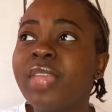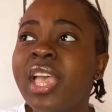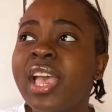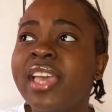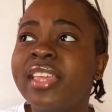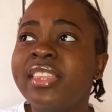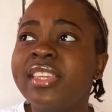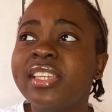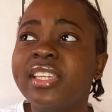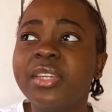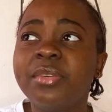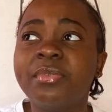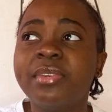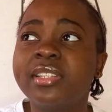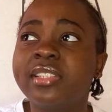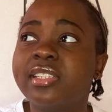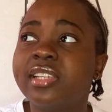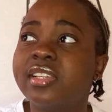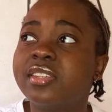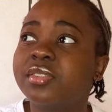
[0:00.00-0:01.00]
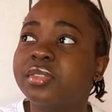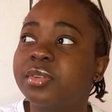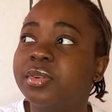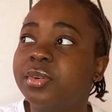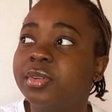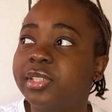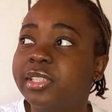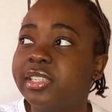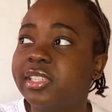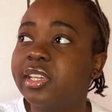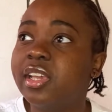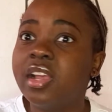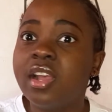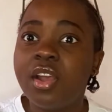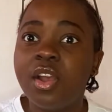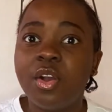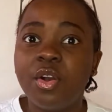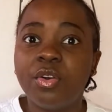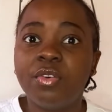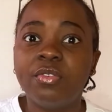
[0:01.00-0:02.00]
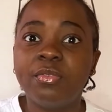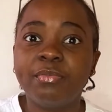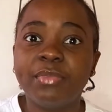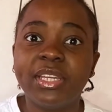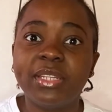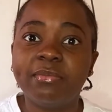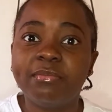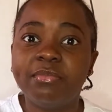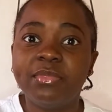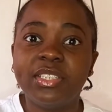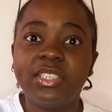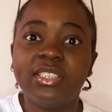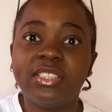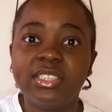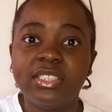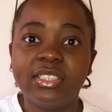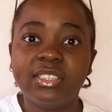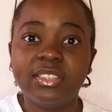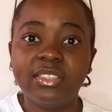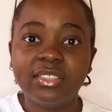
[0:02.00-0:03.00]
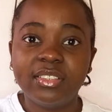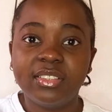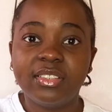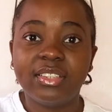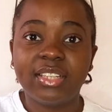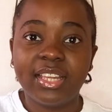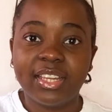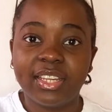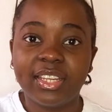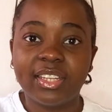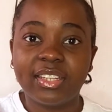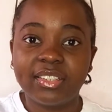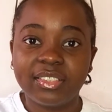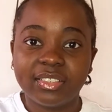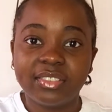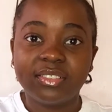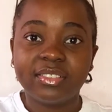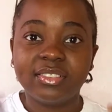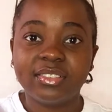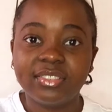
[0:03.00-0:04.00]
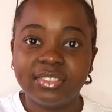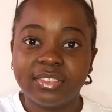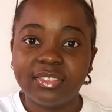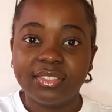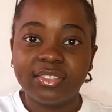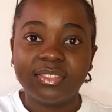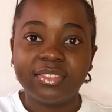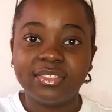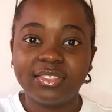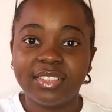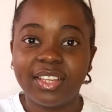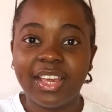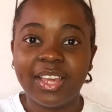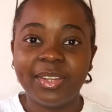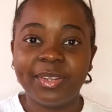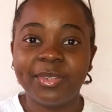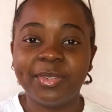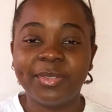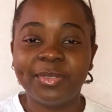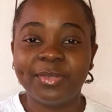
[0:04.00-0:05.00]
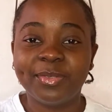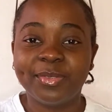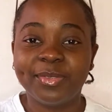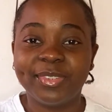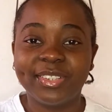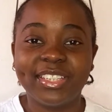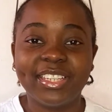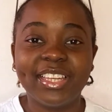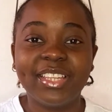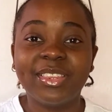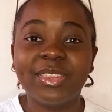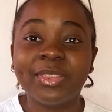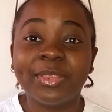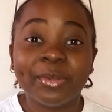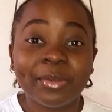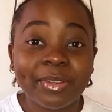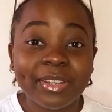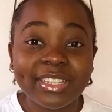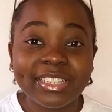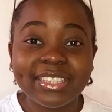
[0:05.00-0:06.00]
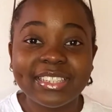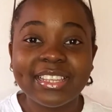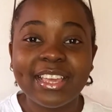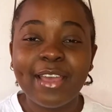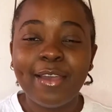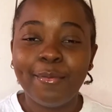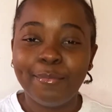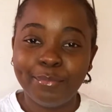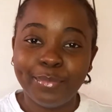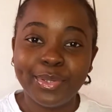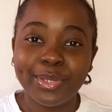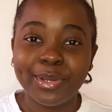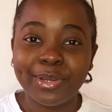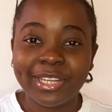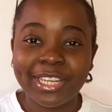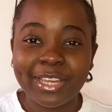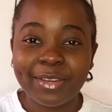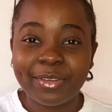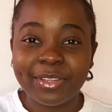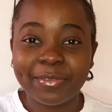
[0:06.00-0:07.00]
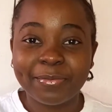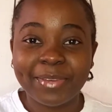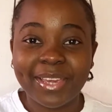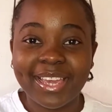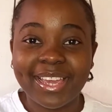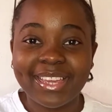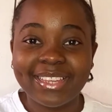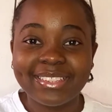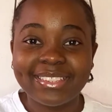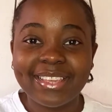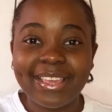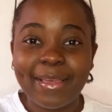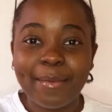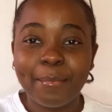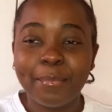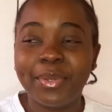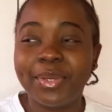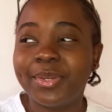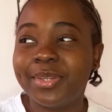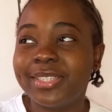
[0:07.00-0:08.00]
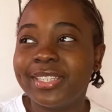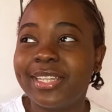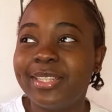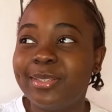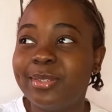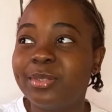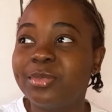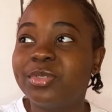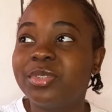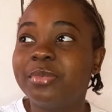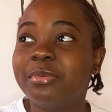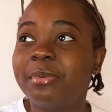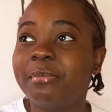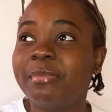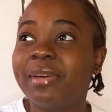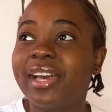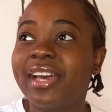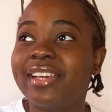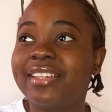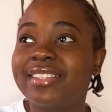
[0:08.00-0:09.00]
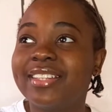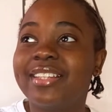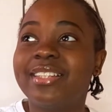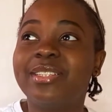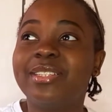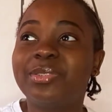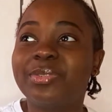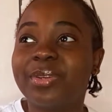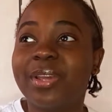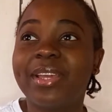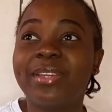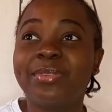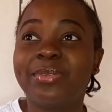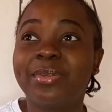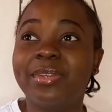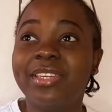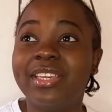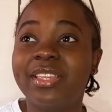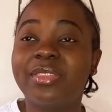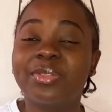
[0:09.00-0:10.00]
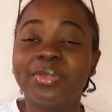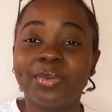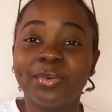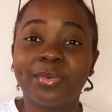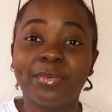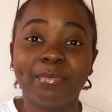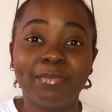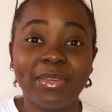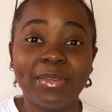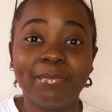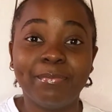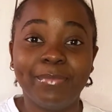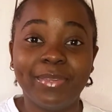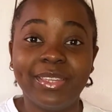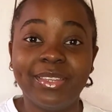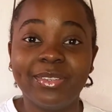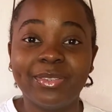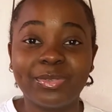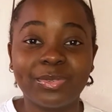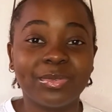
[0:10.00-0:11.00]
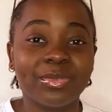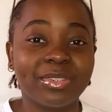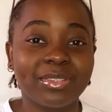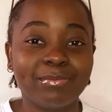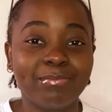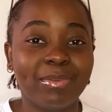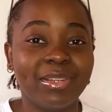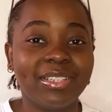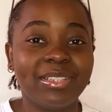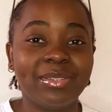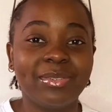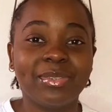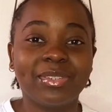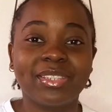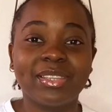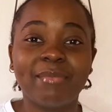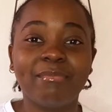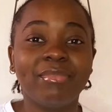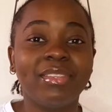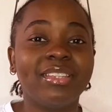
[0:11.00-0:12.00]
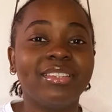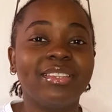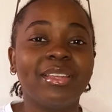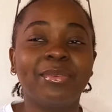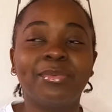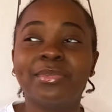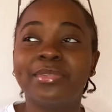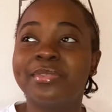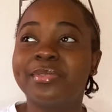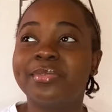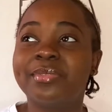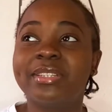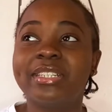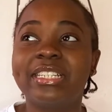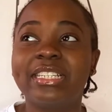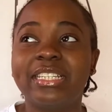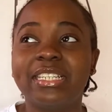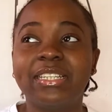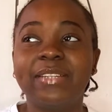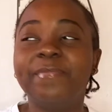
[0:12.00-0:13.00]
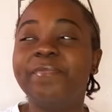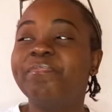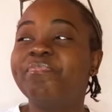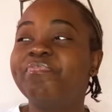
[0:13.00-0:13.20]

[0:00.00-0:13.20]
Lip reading: I think it was just God who made me, like, I don't know, get through it, be okay with my height, because I don't remember actually trying to get through me being short. But it was something that was really,